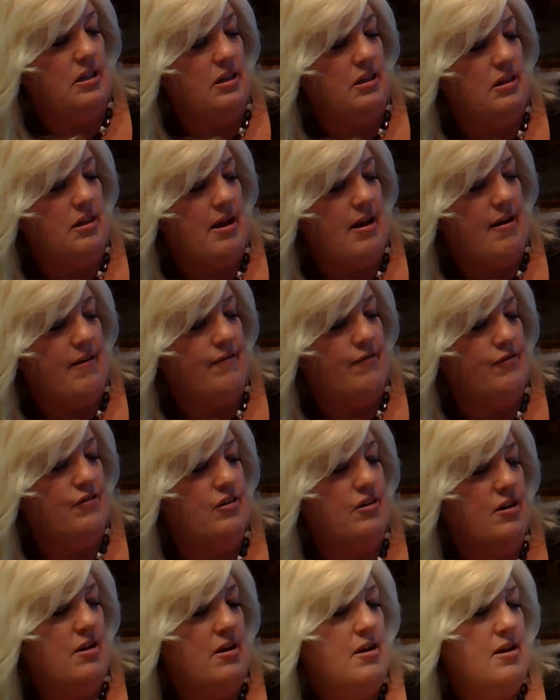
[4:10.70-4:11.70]
left.
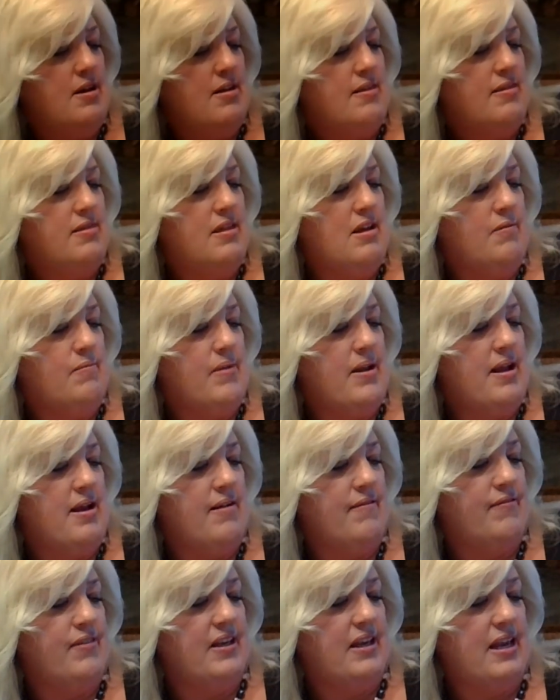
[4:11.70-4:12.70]
Then we
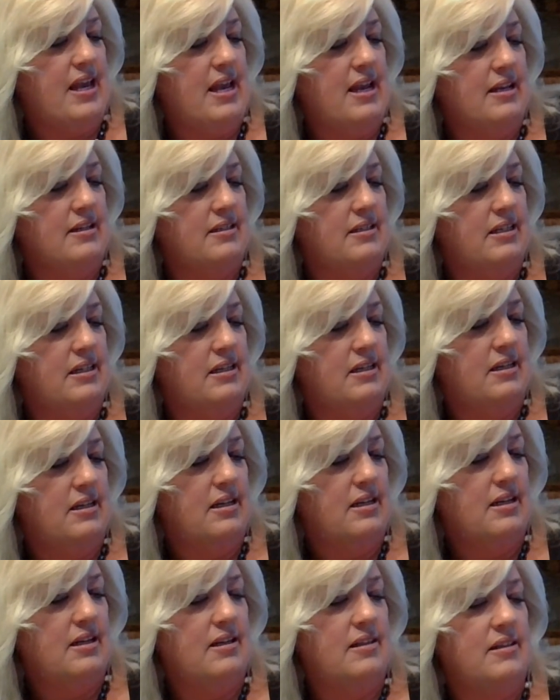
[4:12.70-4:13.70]
have the canton
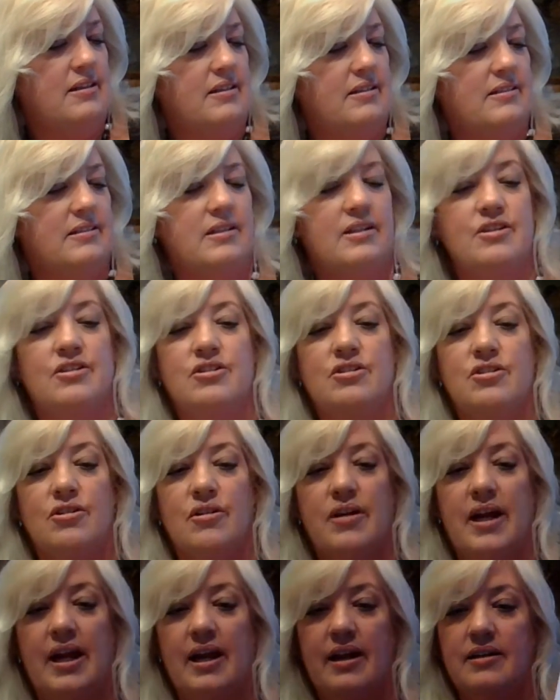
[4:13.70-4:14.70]
and the sinister
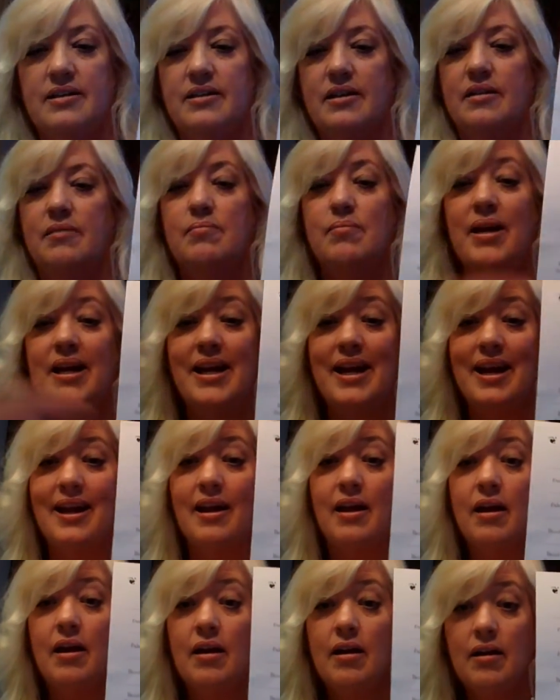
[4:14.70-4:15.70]
canton, meaning
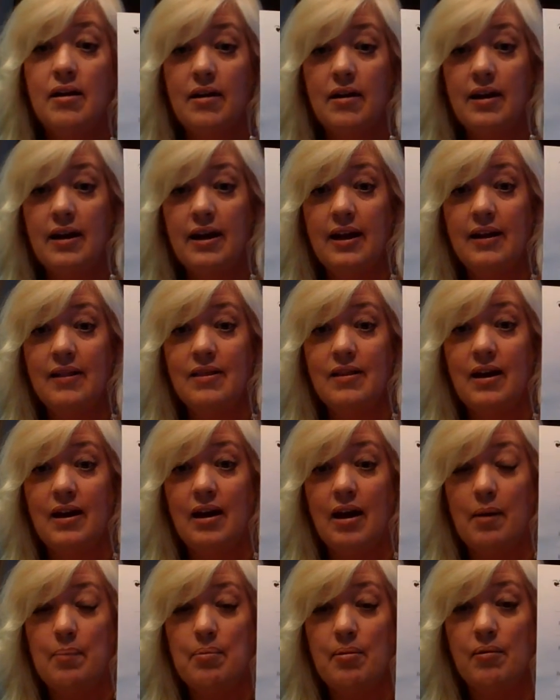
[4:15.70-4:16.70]
in the
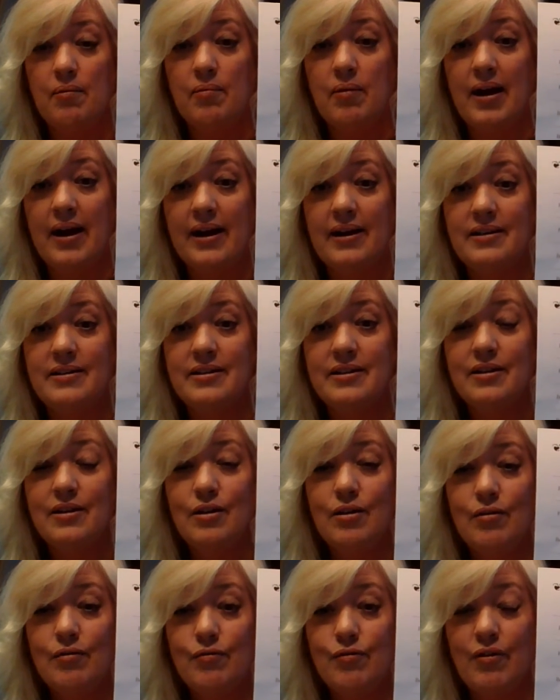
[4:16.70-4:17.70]
upper right
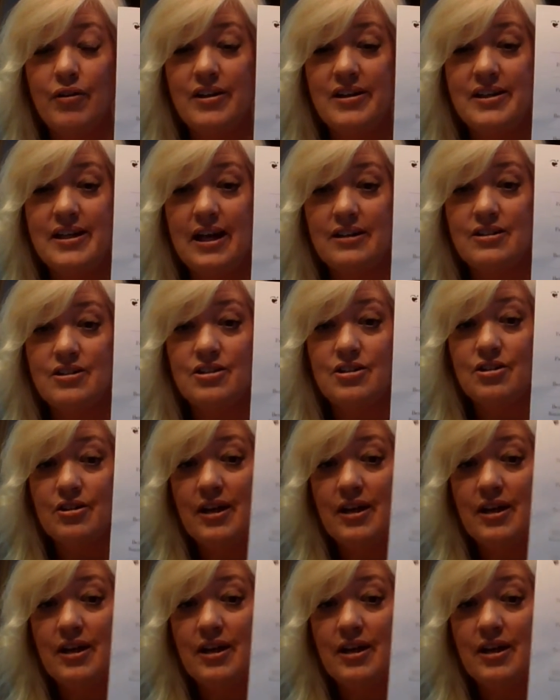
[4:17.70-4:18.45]
for the dexter